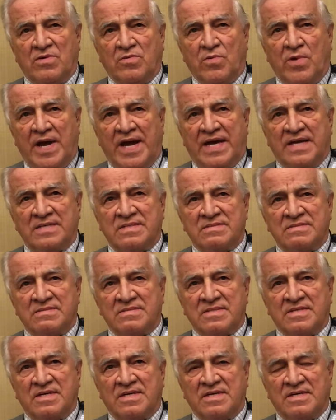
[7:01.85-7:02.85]
a rat
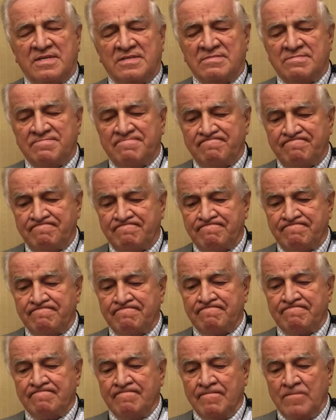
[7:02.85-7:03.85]
uh,
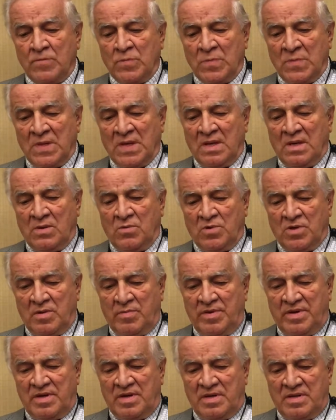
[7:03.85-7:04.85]
would have
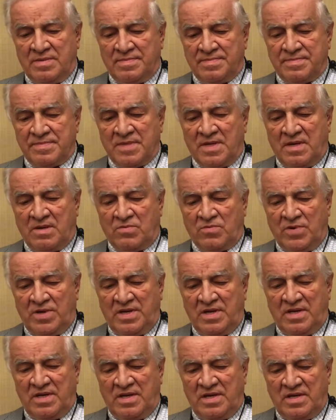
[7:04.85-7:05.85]
been a, a
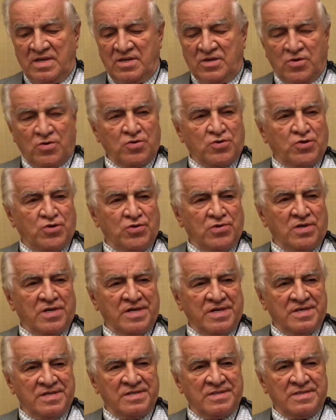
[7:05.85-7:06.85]
really
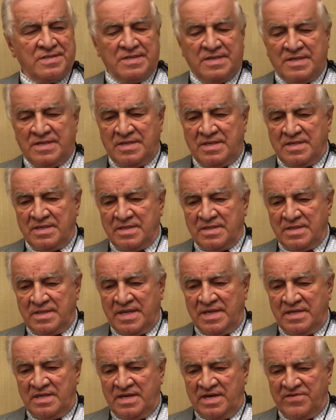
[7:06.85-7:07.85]
Herculean uh,
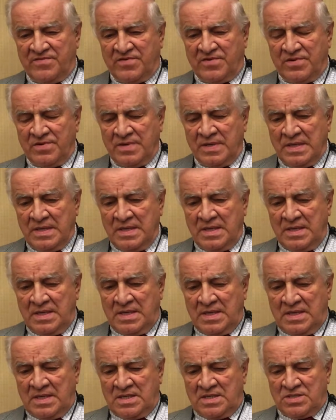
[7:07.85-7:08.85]
endeavor.
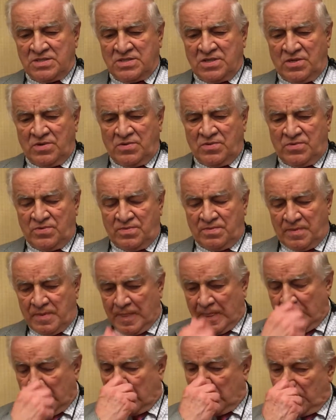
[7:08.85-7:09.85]
So
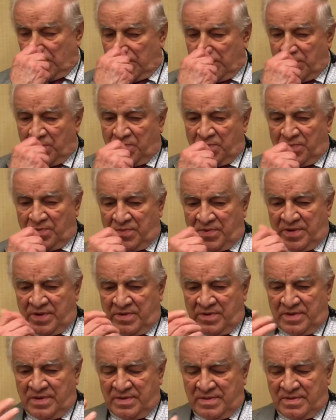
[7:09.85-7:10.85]

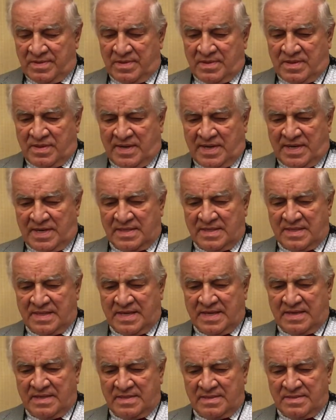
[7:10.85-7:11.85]
we thought
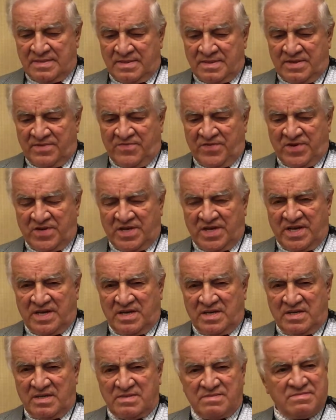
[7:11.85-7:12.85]
that if we could get
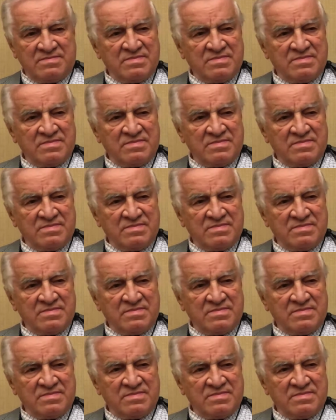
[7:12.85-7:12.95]
a,